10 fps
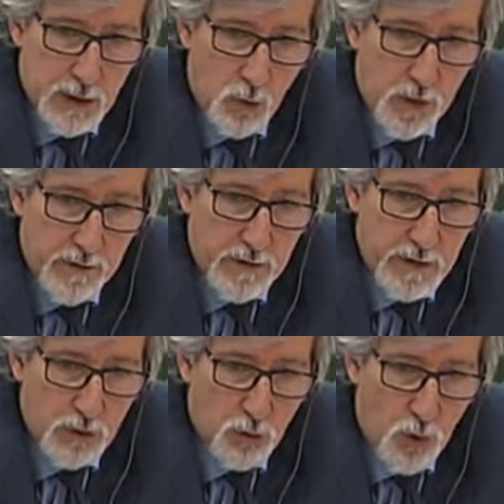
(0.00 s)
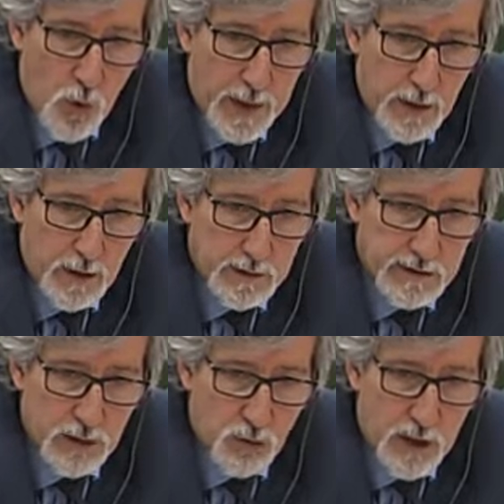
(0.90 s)
with the growing
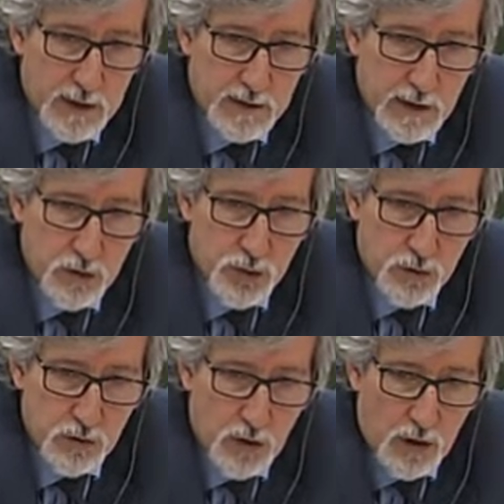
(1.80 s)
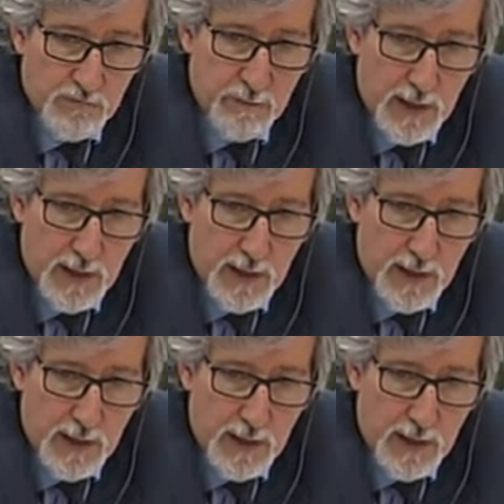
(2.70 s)
centralization of